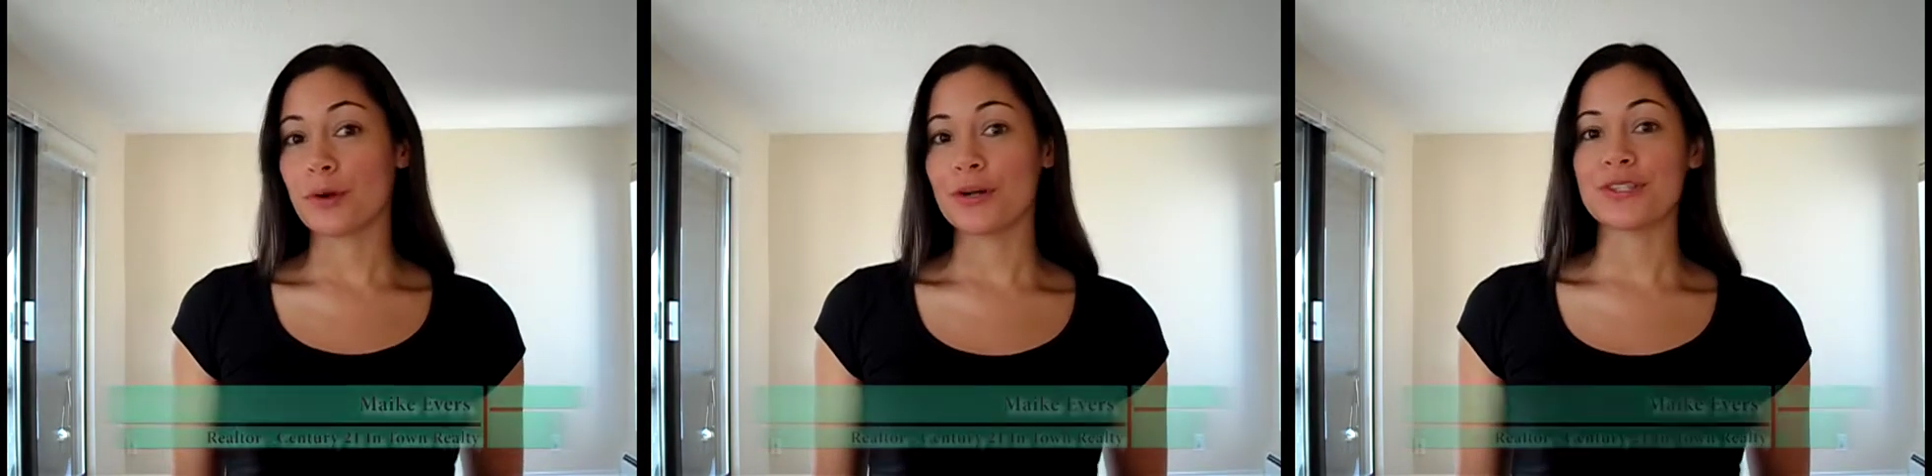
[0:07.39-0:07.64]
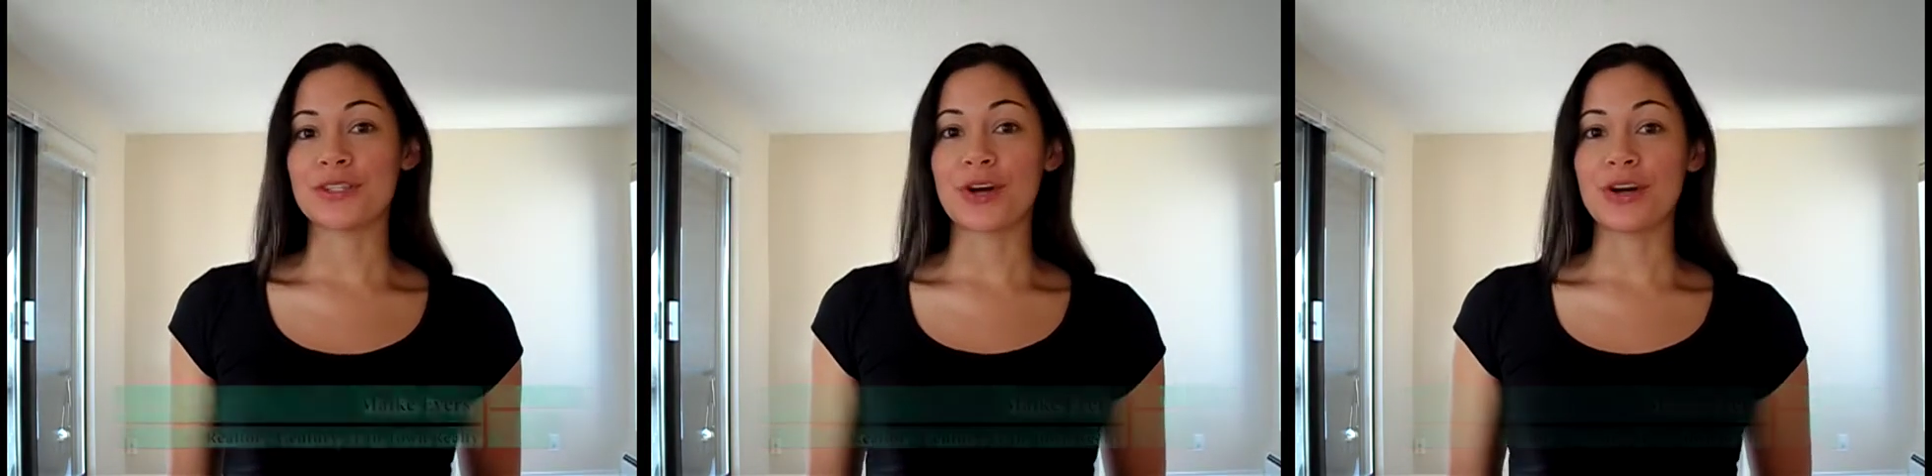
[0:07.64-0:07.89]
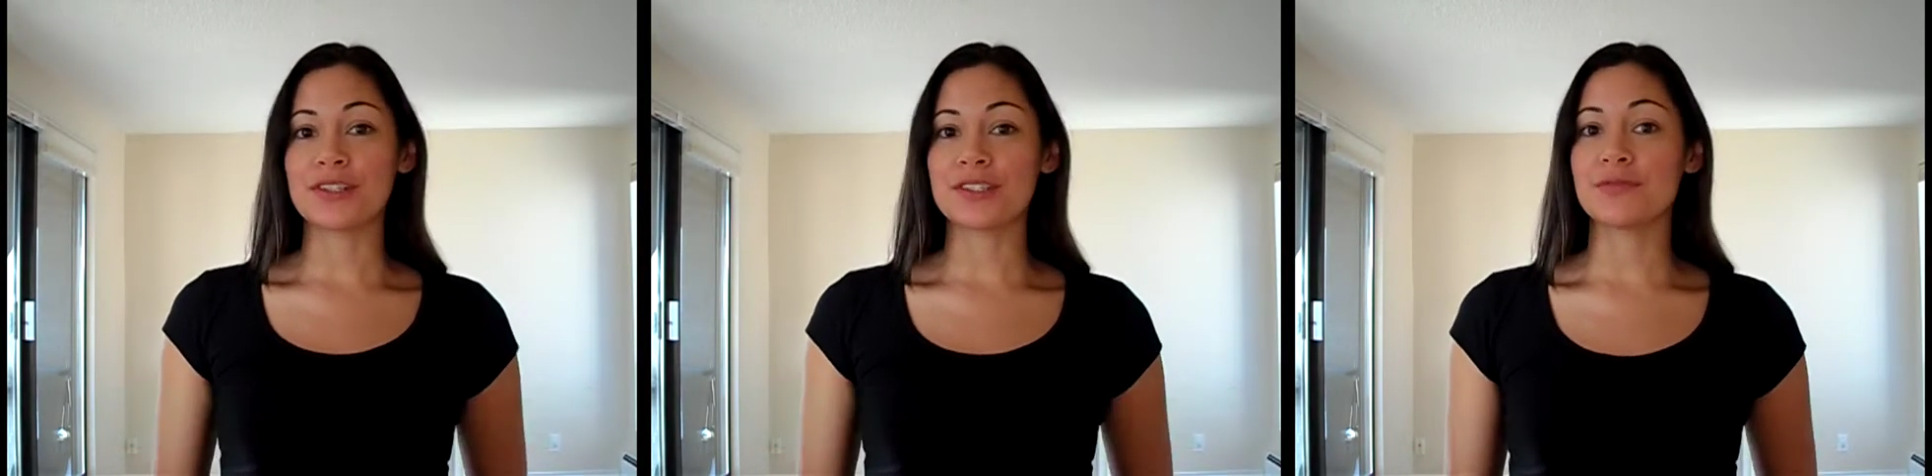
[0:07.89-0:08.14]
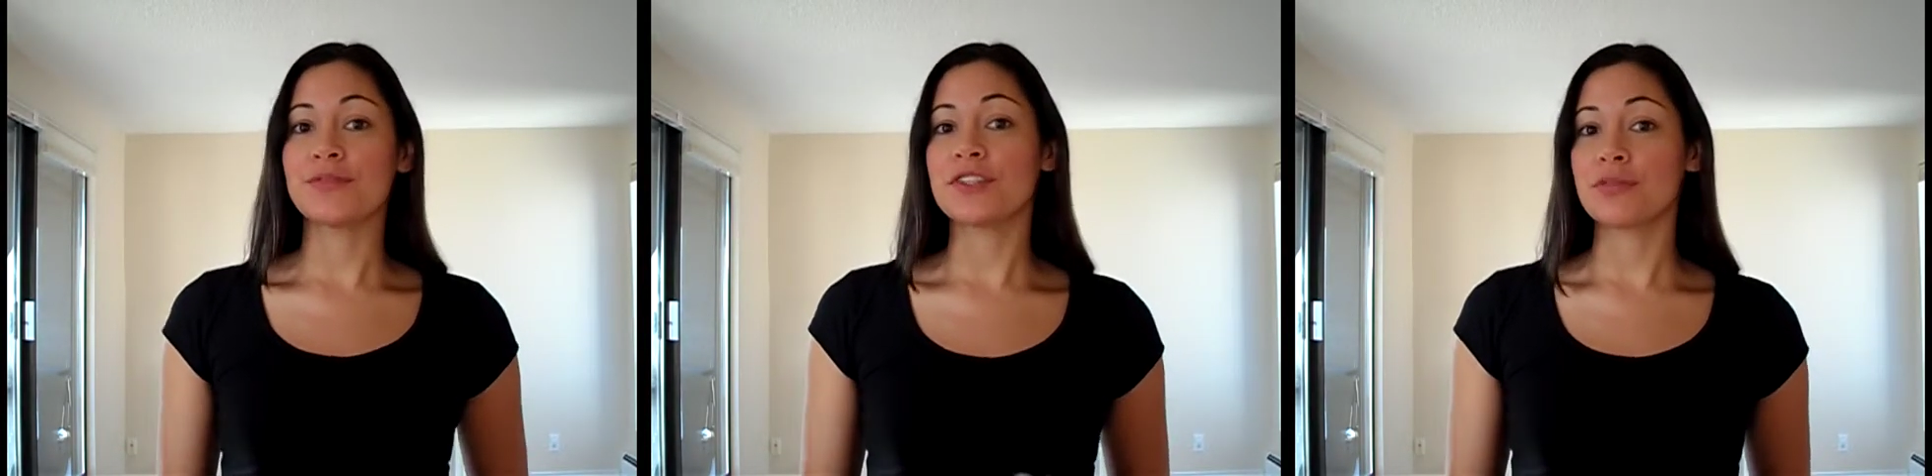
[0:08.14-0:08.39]
pros and cons
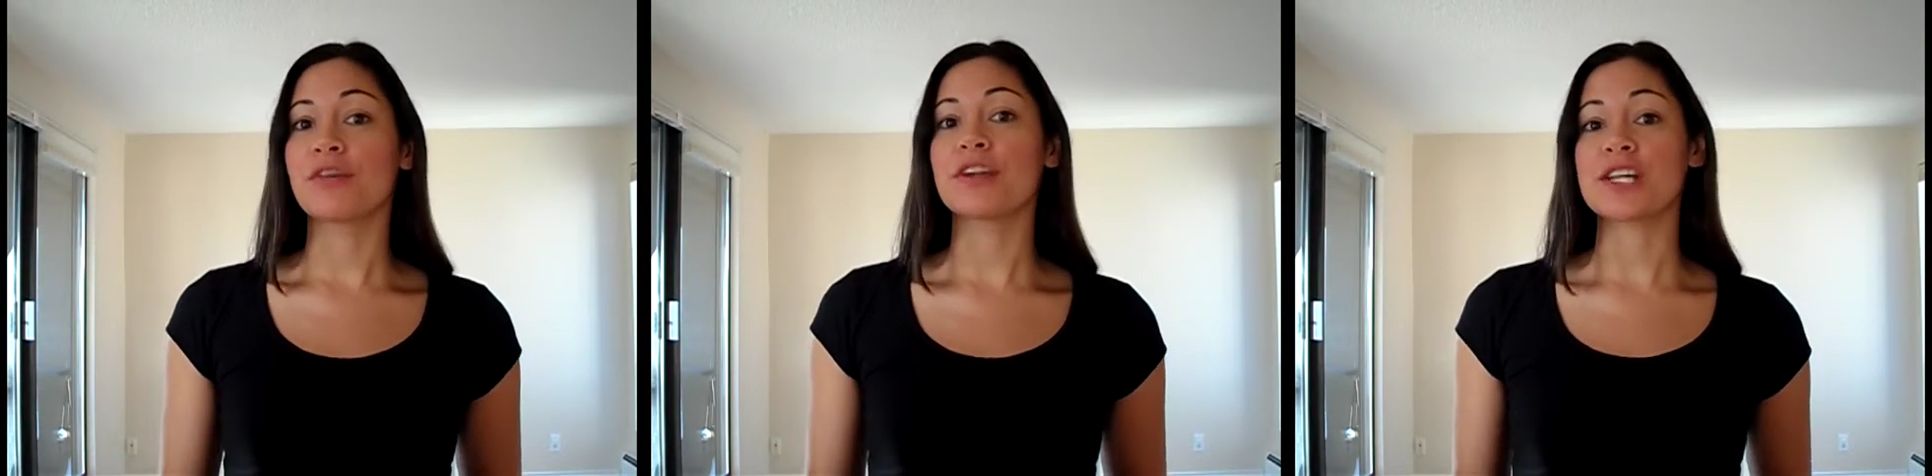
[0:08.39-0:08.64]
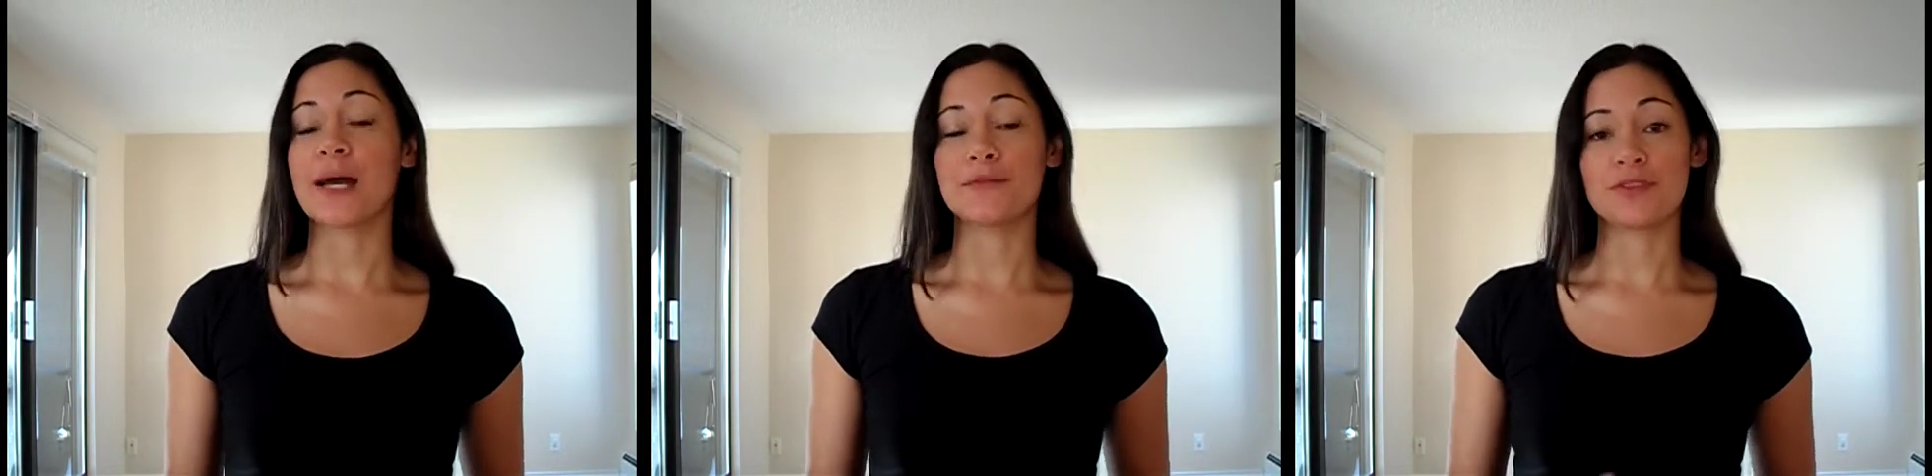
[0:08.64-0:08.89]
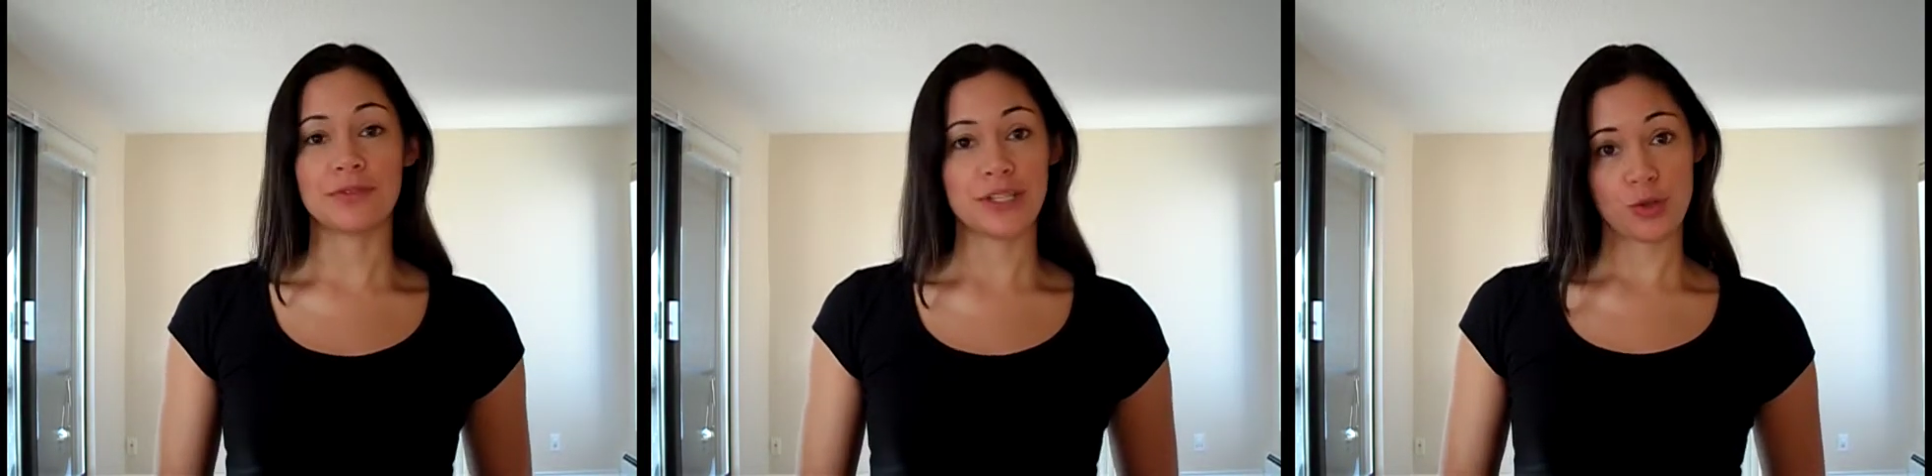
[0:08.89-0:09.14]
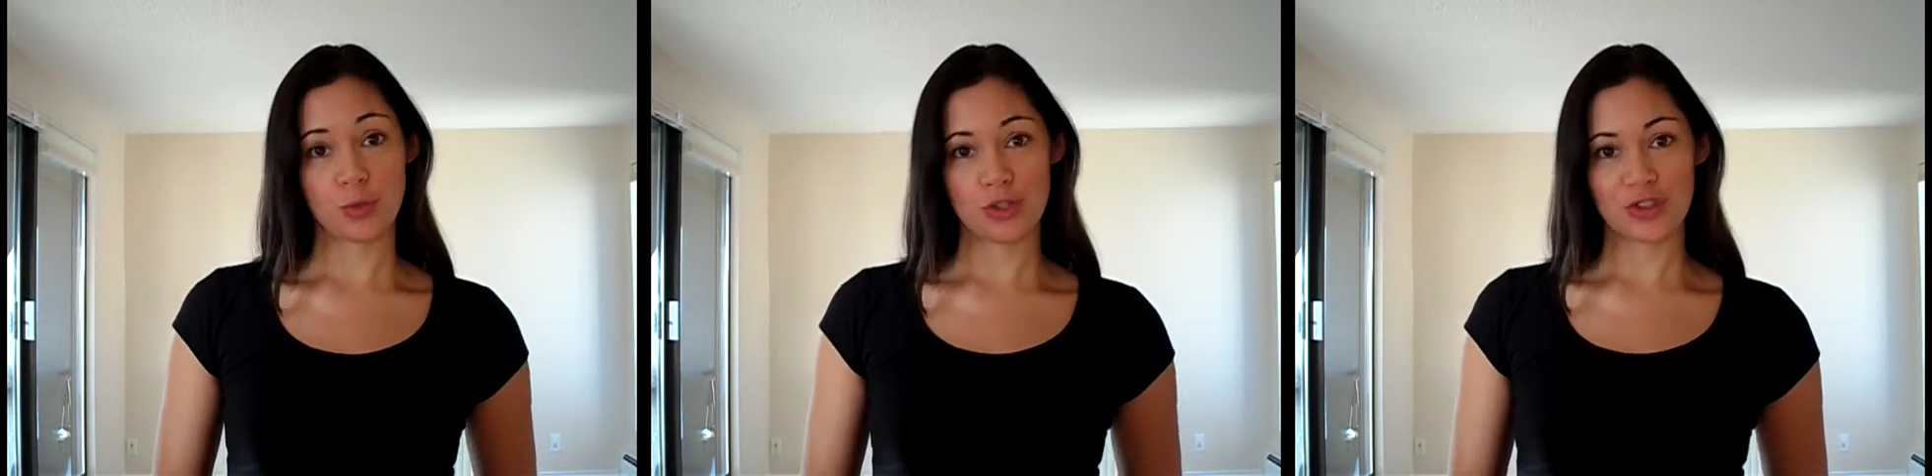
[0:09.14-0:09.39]
of different types of
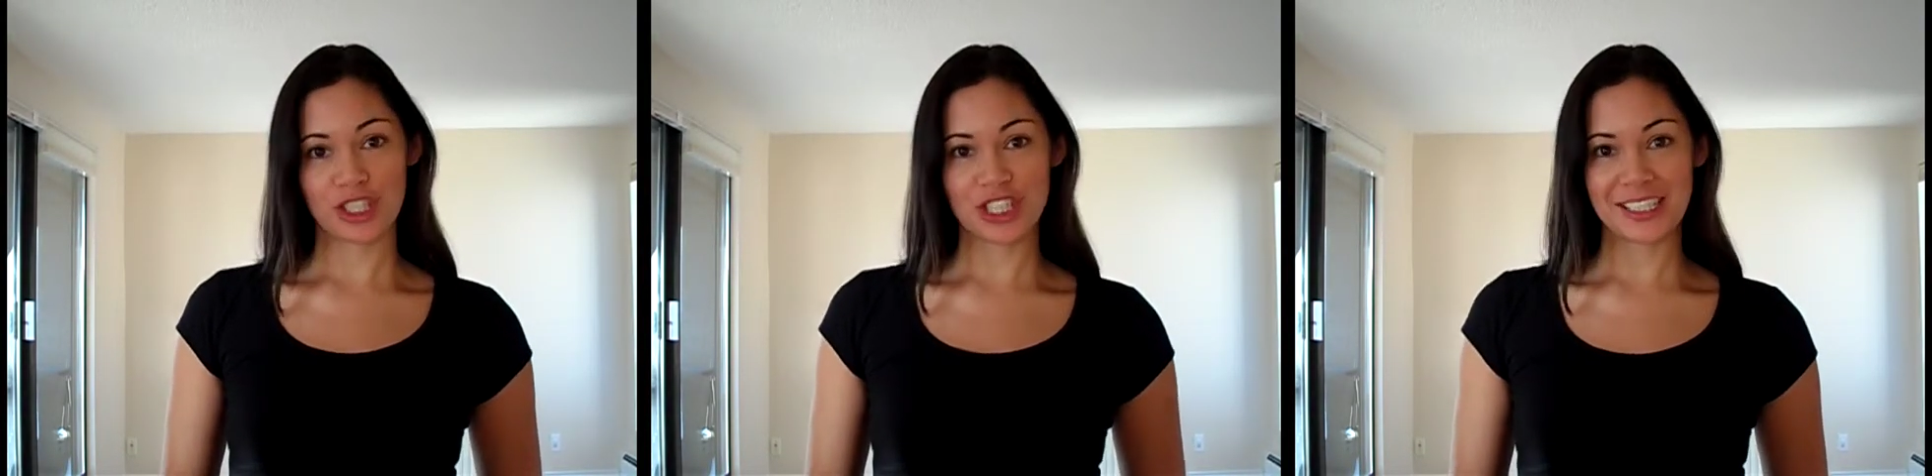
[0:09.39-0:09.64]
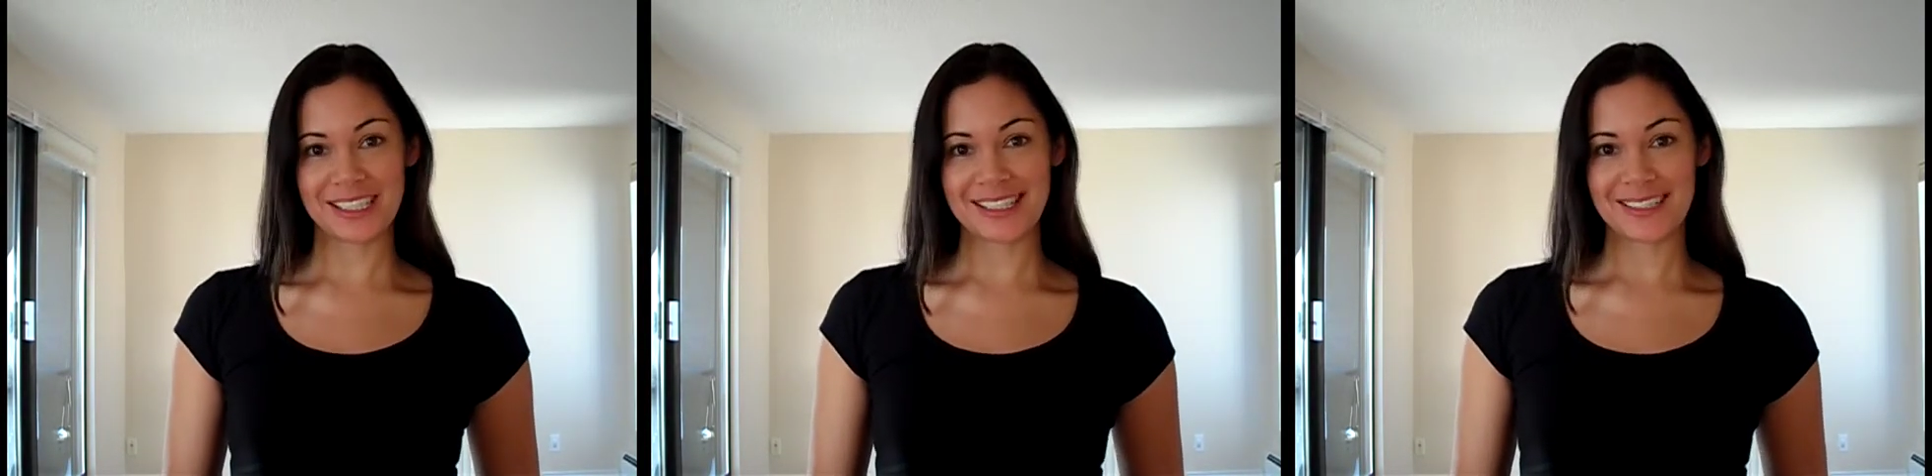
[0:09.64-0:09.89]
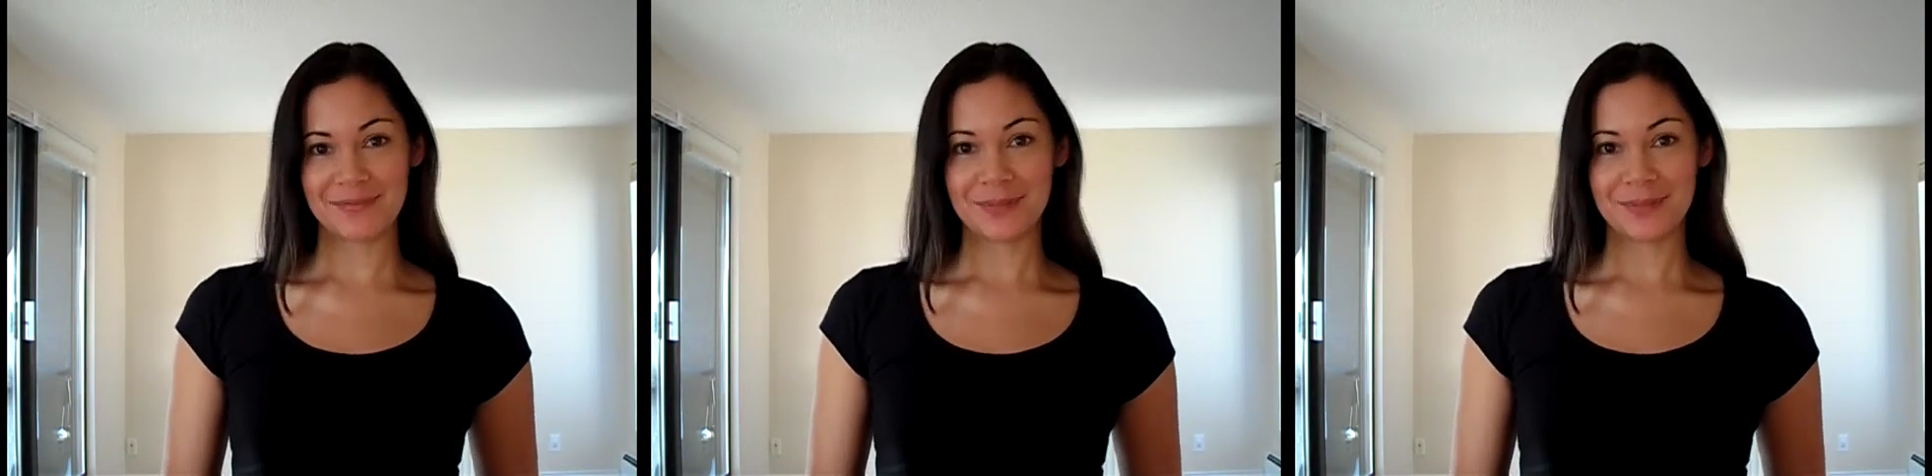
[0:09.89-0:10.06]
rental restrictions?